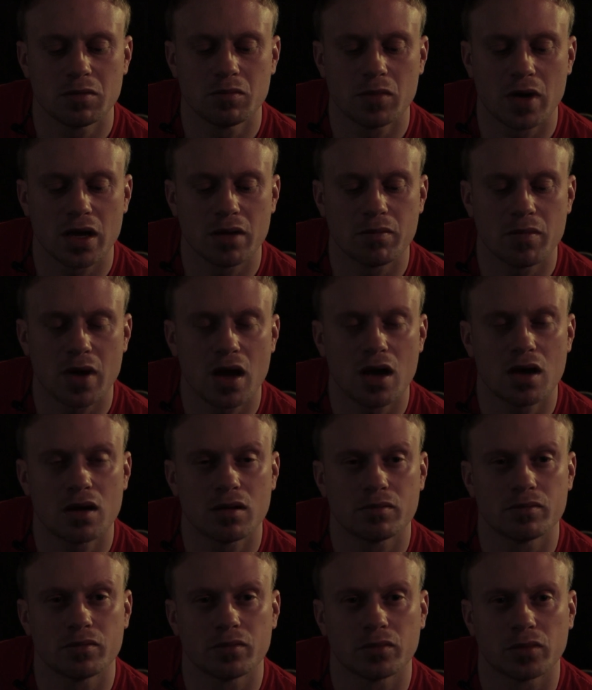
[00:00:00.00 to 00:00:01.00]
my
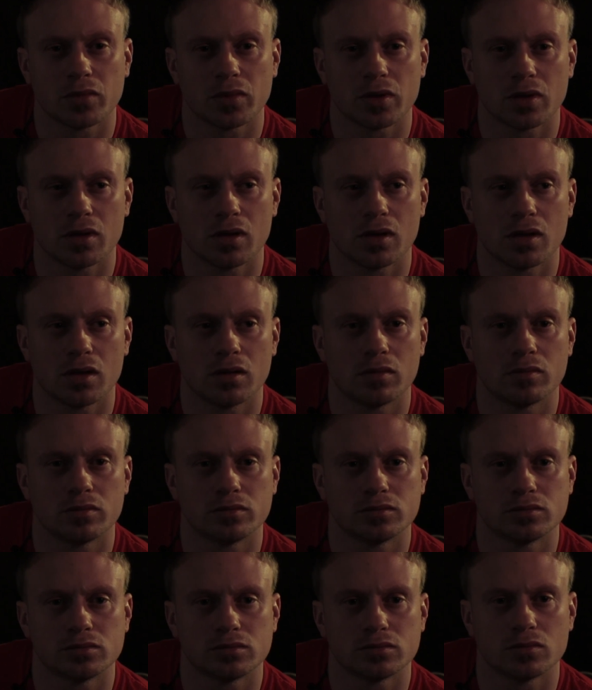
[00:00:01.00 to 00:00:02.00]
mom
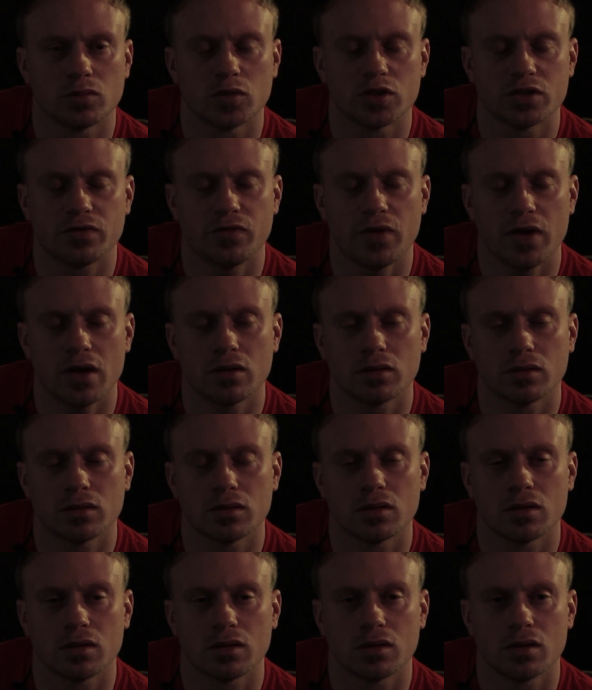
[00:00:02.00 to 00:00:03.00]
was
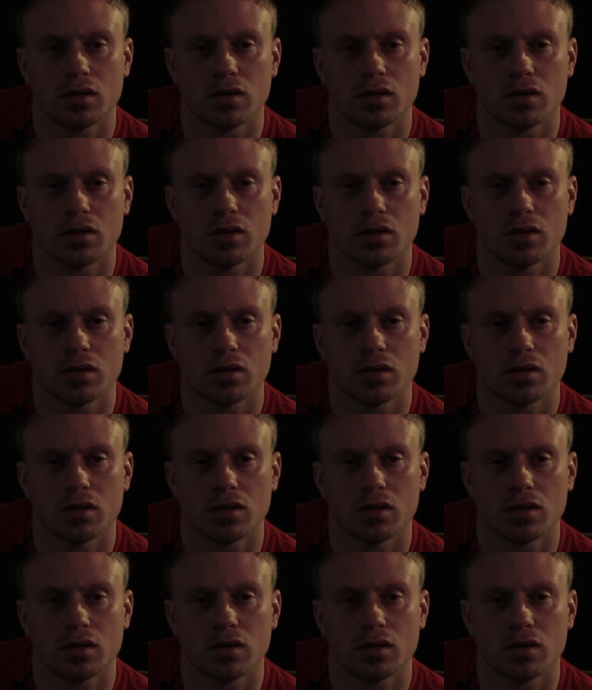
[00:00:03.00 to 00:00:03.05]
found